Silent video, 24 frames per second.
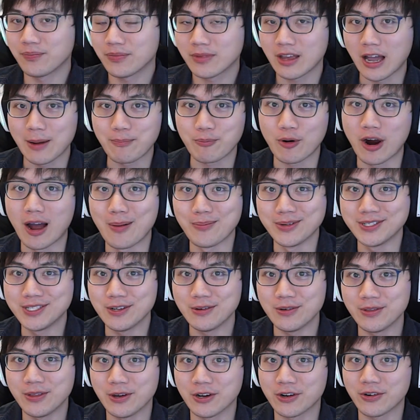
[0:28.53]
I promise
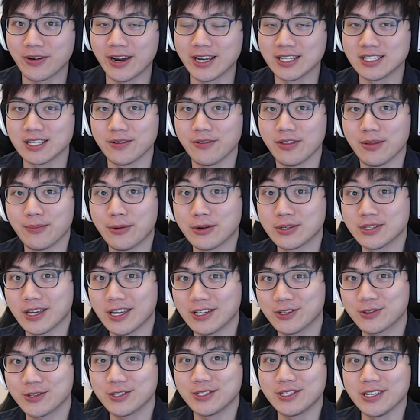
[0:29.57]
you, they'll create some of the most
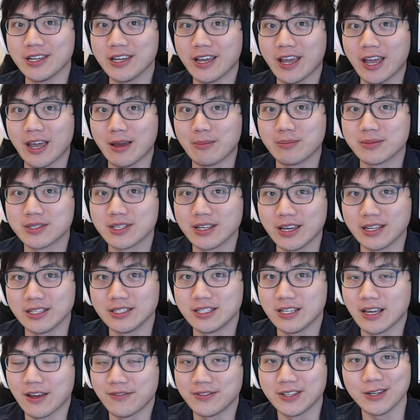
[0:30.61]
interesting games in
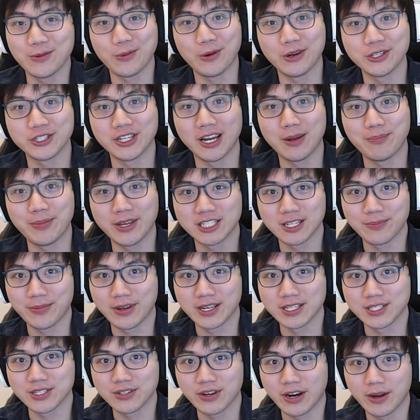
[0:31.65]
TFT World Championship
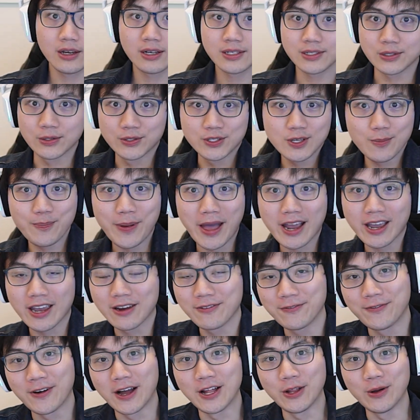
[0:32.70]
history. So sit back
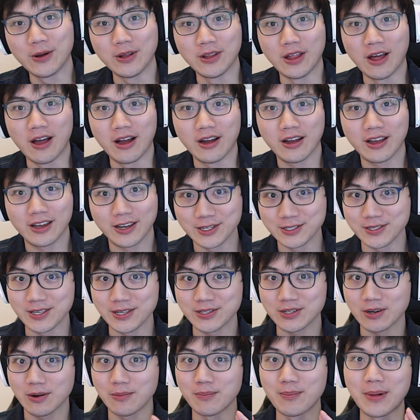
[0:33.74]
and follow along, because
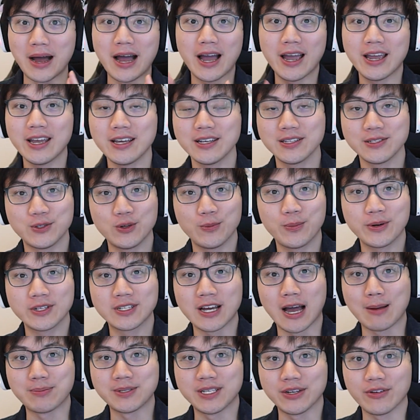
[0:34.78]
these are my super
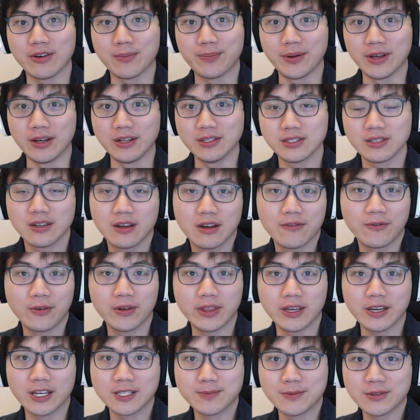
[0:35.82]
top secret builds for
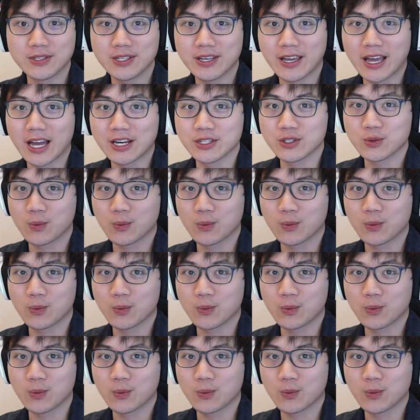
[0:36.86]
the Gizmos and Gadgets